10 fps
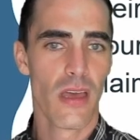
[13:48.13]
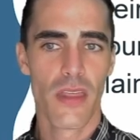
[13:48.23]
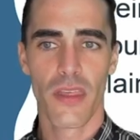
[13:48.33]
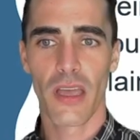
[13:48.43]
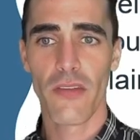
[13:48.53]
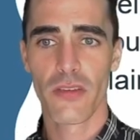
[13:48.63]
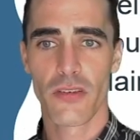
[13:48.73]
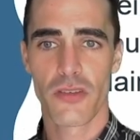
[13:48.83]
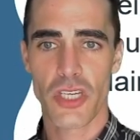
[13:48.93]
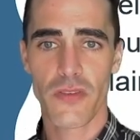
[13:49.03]
The
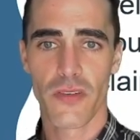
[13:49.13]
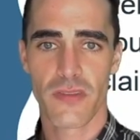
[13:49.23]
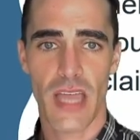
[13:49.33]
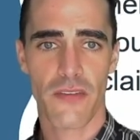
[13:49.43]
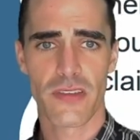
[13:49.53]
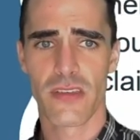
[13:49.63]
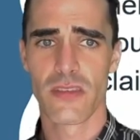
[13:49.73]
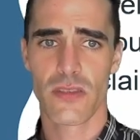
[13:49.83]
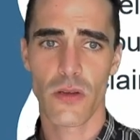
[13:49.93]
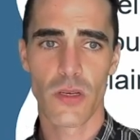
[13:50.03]
governor's chief of staff is
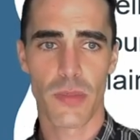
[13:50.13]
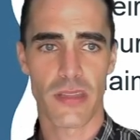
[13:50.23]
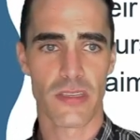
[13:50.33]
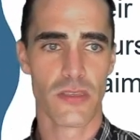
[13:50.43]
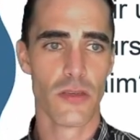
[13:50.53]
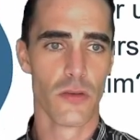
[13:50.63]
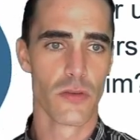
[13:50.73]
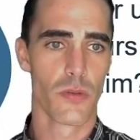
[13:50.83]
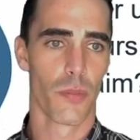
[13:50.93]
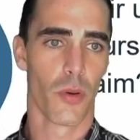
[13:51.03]
concerned about this
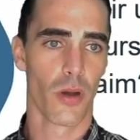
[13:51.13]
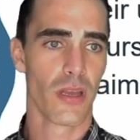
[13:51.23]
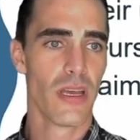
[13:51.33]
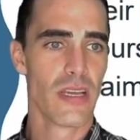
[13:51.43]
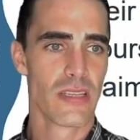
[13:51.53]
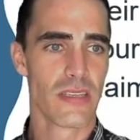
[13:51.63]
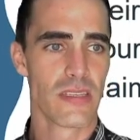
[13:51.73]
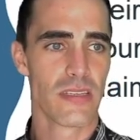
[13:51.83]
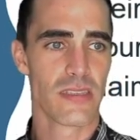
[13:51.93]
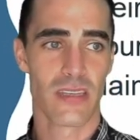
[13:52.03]
news report since
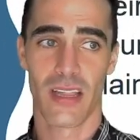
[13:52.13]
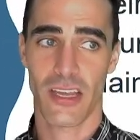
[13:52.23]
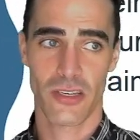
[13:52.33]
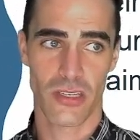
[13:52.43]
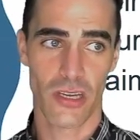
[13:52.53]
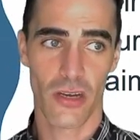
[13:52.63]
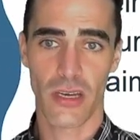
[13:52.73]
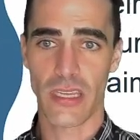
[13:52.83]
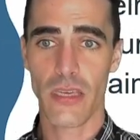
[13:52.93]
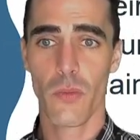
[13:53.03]
it's an election year,
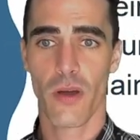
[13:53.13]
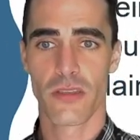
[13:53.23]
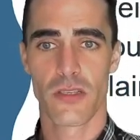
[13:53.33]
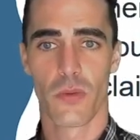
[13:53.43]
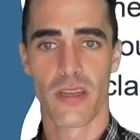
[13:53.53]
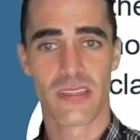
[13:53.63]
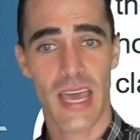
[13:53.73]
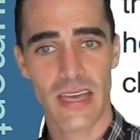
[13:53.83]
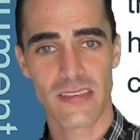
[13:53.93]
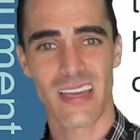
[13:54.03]
and he wants to run a
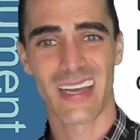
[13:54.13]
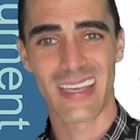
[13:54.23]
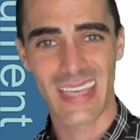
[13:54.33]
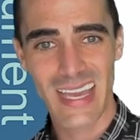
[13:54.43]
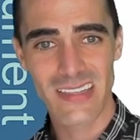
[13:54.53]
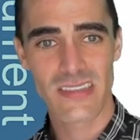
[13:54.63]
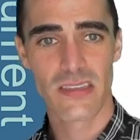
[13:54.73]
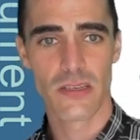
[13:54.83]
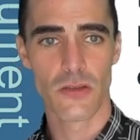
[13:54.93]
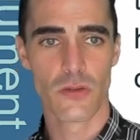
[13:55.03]
test against
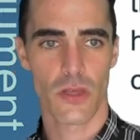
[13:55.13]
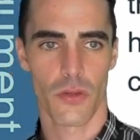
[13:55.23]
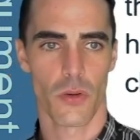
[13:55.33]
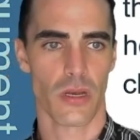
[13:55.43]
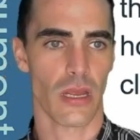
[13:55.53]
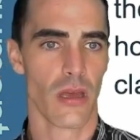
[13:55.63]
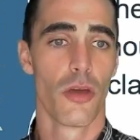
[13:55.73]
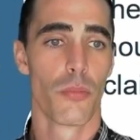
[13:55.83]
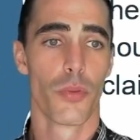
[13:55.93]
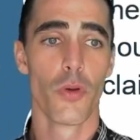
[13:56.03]
the news authority,
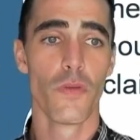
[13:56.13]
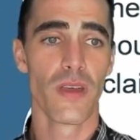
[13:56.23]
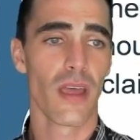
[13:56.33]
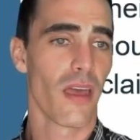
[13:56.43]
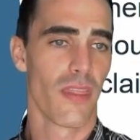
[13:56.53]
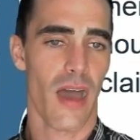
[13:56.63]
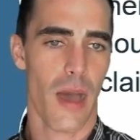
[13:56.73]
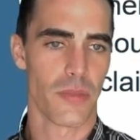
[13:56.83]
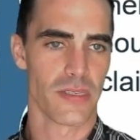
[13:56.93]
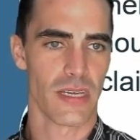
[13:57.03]
proving the
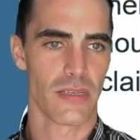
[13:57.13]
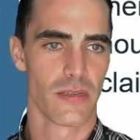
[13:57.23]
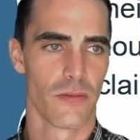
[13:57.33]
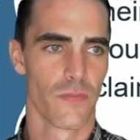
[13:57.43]
opposite.